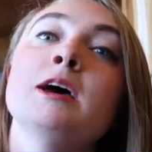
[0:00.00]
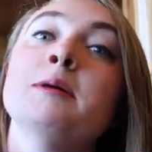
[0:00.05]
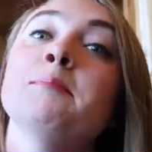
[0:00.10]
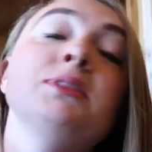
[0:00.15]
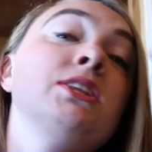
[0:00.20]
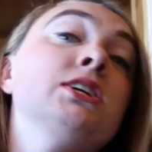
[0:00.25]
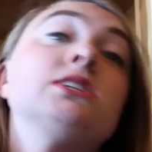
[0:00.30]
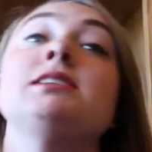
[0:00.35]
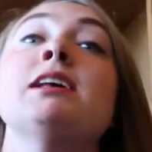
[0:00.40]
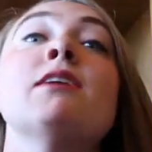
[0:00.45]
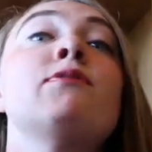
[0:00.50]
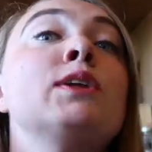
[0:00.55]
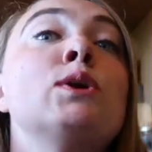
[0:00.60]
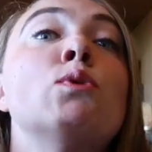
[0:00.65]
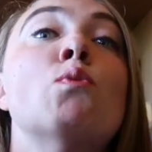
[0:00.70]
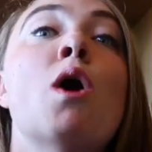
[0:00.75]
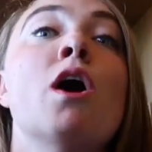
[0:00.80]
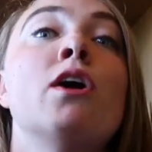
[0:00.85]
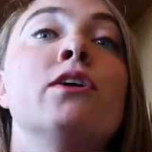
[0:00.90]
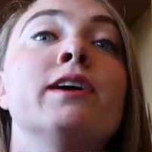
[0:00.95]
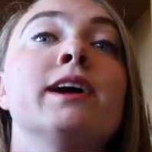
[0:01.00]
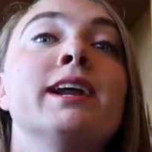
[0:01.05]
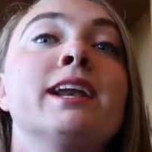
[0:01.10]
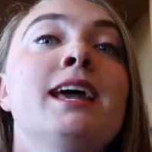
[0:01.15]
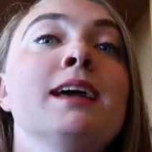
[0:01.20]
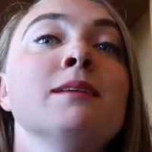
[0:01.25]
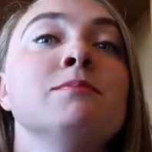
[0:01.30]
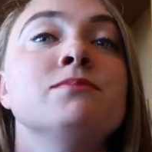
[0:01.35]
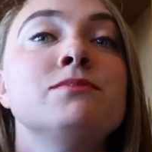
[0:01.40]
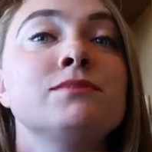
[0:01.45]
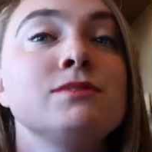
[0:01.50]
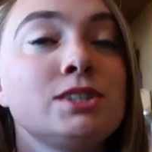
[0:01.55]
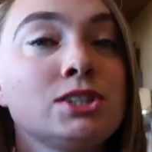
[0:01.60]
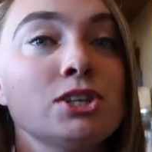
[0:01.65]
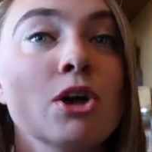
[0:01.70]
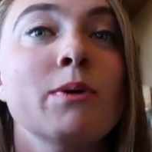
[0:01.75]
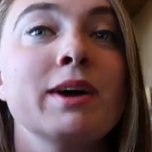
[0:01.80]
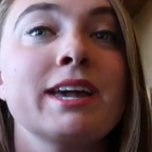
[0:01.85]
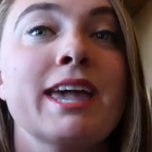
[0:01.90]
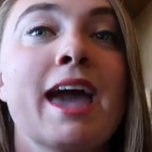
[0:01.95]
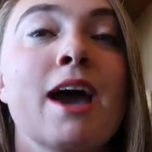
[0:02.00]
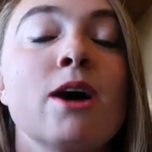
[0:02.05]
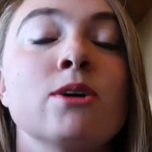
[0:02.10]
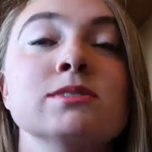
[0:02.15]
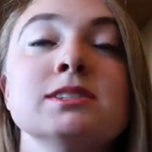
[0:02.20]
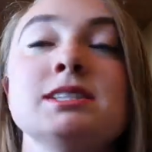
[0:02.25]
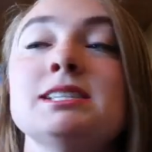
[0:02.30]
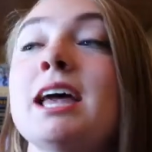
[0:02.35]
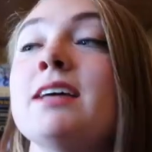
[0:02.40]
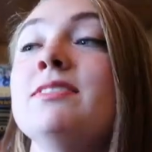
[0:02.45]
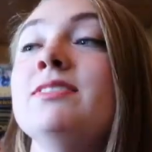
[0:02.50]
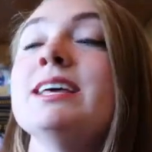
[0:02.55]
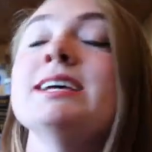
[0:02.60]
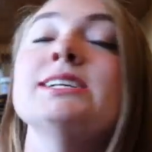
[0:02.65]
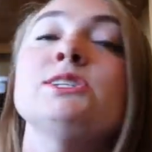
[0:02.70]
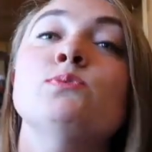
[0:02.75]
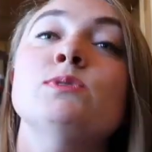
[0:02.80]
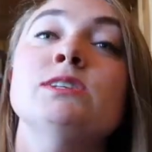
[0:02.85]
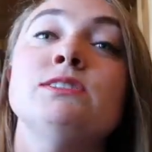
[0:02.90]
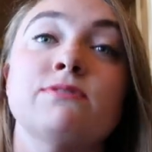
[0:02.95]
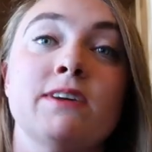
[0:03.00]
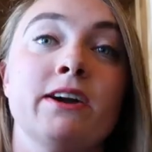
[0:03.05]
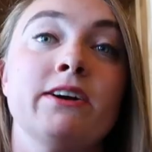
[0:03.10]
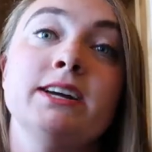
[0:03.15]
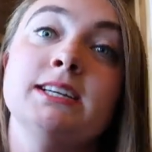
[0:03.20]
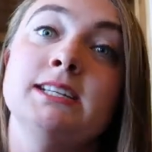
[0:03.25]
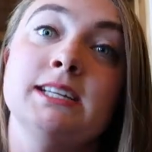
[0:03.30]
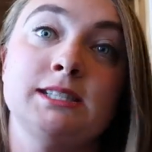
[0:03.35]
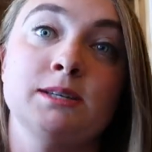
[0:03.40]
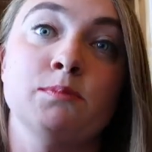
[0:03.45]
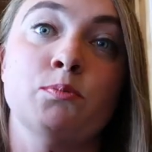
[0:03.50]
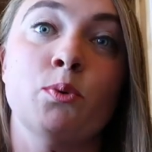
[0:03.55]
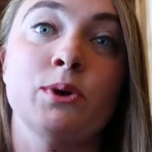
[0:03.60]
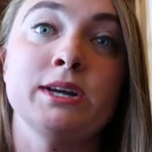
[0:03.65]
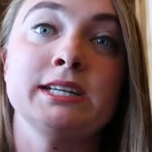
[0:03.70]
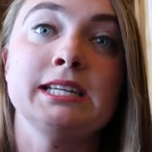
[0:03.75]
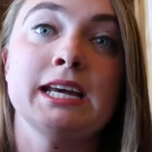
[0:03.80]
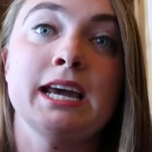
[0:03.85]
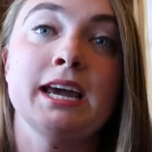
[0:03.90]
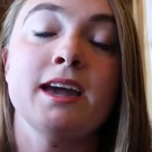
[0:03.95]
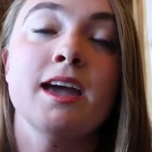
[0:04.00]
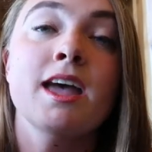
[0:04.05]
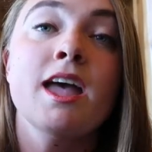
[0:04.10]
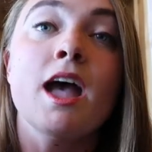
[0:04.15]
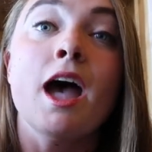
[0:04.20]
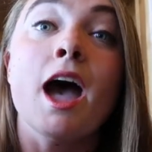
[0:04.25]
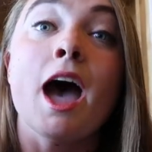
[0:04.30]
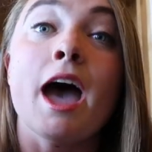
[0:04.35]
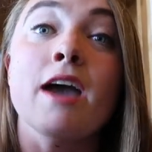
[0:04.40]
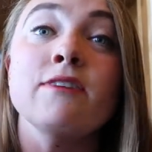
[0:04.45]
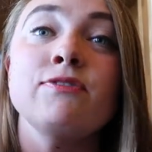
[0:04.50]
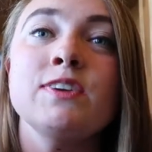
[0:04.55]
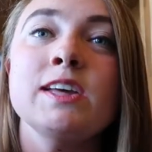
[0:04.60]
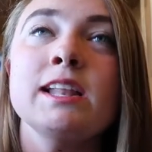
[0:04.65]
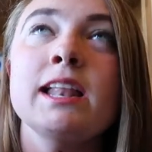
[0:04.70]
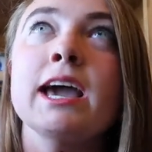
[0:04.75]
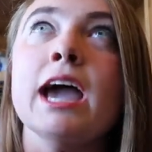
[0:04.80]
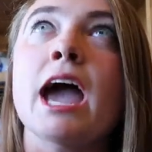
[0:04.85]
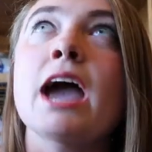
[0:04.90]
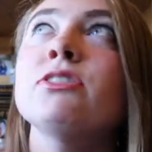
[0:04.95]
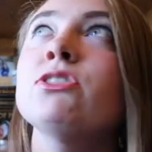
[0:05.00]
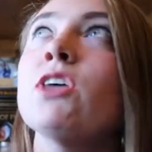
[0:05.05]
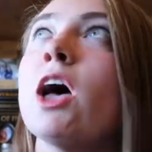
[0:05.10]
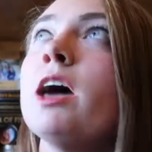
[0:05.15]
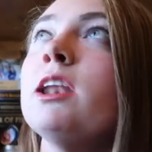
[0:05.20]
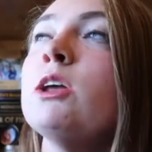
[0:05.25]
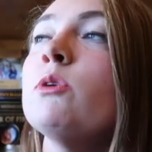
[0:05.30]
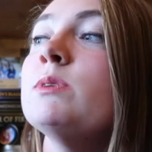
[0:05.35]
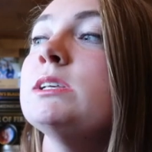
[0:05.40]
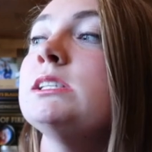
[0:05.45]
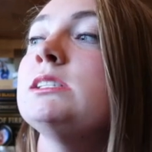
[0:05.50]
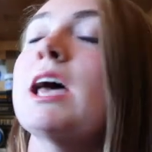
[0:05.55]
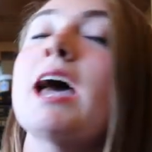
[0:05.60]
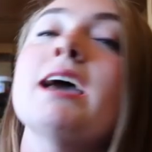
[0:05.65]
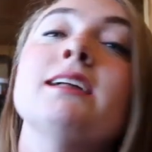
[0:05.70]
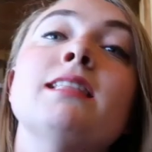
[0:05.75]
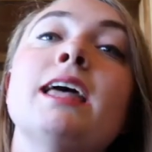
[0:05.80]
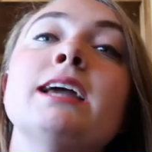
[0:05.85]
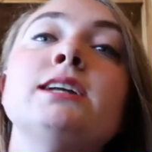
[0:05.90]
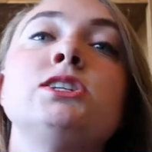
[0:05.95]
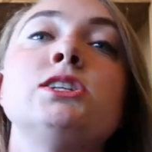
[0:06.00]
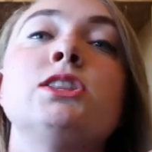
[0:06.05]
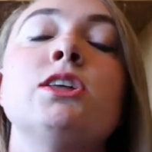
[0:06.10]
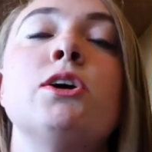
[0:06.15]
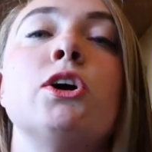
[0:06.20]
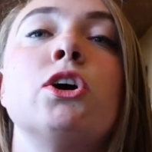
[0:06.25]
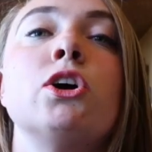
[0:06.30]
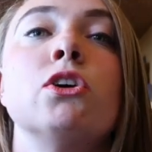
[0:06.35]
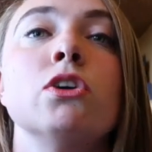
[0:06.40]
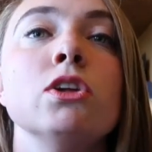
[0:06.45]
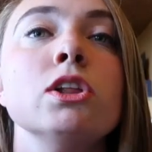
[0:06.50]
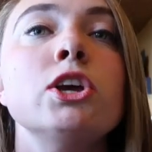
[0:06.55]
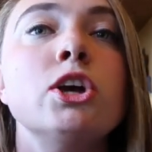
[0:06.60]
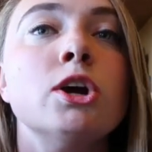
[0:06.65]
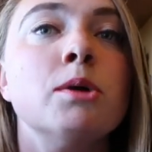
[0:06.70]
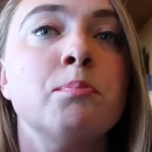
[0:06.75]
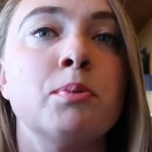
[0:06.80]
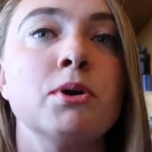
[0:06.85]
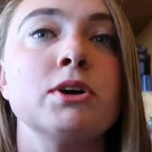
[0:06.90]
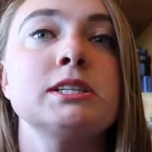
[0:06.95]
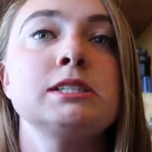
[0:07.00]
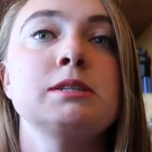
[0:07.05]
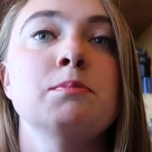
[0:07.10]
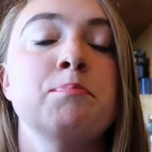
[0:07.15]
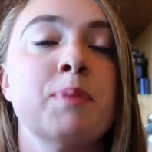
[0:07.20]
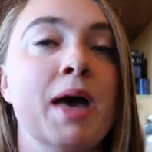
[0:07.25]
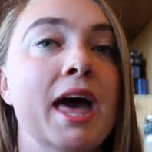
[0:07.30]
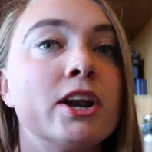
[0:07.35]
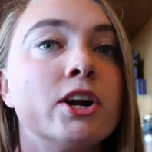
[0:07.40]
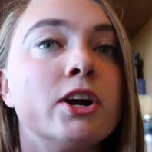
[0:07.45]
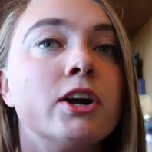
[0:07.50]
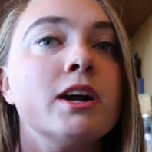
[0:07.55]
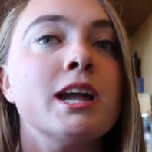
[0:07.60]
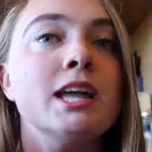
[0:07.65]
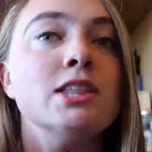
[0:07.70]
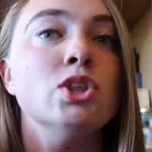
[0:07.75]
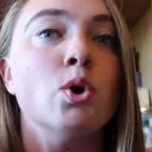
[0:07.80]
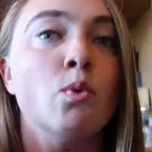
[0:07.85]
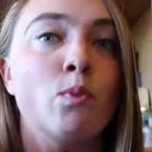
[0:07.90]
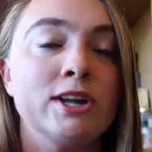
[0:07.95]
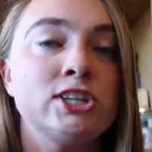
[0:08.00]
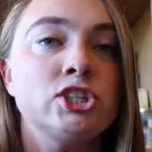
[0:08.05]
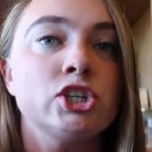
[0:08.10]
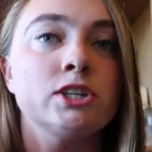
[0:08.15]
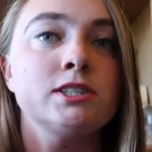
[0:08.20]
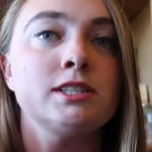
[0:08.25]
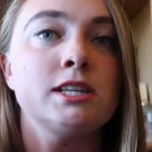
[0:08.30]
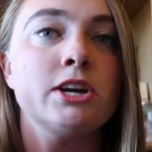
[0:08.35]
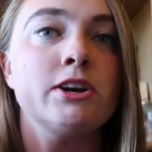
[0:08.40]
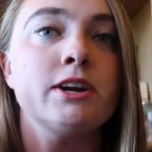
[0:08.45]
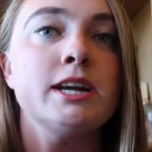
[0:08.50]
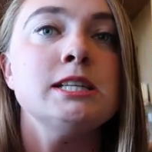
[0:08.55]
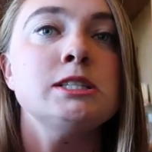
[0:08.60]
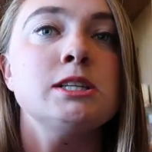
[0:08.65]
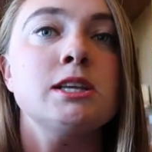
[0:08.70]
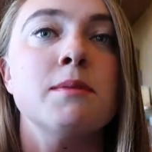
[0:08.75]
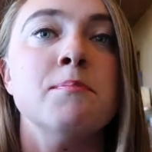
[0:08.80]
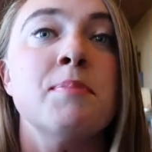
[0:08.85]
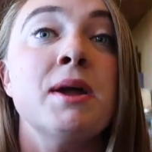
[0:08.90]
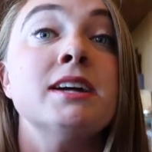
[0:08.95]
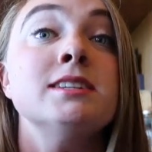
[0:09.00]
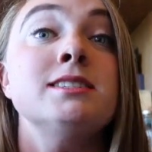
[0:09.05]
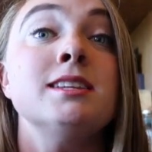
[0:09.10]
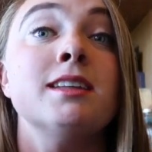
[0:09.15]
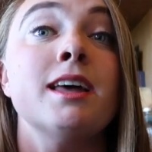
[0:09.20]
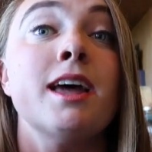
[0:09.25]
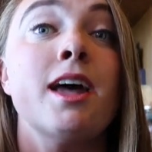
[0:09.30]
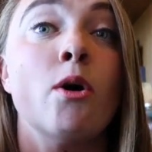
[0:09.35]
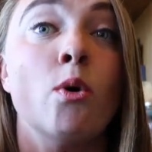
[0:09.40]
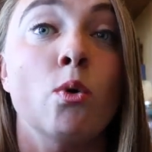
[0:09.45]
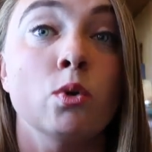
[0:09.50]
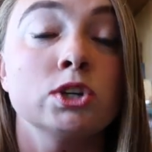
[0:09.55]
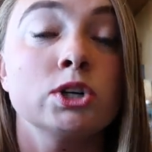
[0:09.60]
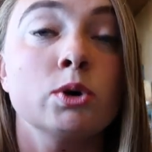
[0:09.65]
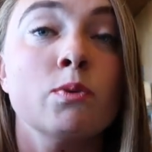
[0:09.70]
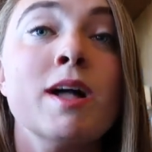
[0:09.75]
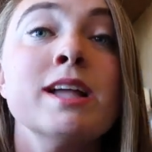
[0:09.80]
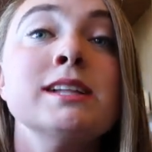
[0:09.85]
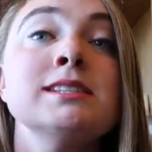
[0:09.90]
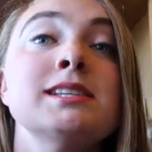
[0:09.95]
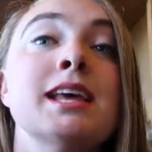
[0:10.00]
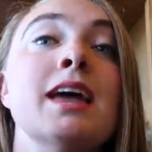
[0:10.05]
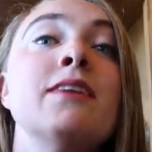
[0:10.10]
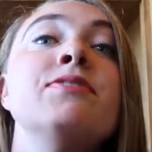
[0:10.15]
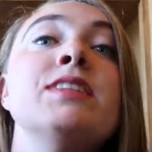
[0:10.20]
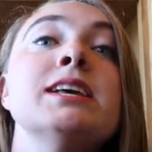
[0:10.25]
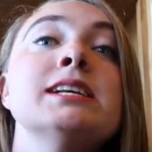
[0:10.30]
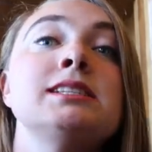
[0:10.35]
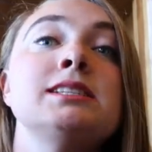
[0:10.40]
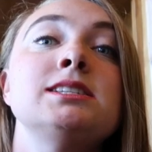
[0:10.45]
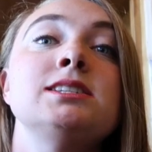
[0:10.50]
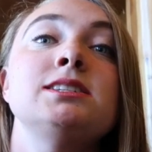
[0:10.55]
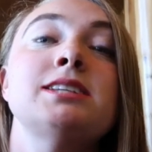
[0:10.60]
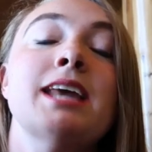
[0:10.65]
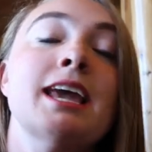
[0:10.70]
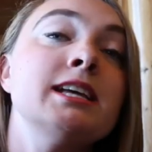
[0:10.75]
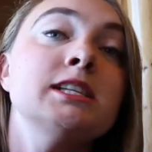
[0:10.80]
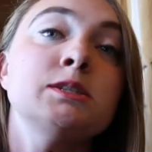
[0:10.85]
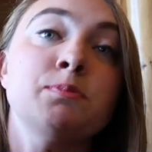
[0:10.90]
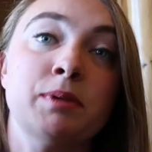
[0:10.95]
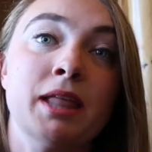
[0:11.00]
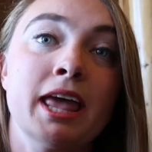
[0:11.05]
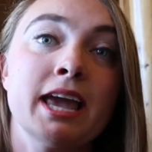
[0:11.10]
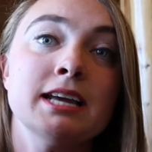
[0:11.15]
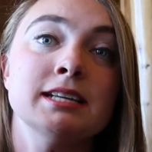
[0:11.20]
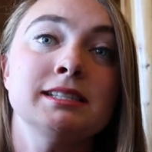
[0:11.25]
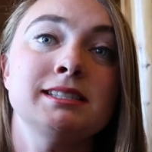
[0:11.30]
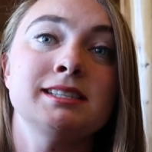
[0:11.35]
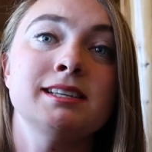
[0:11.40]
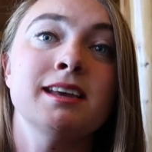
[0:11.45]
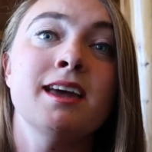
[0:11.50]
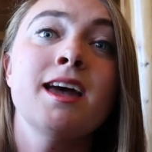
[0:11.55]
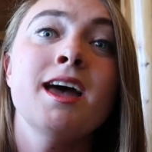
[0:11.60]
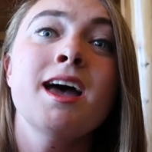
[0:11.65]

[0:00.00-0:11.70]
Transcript: but there's definitely water in it, so it counts. And this was very disappointing. I feel like I liked the earlier books better in the Witcher series compared to the older ones, and this takes place,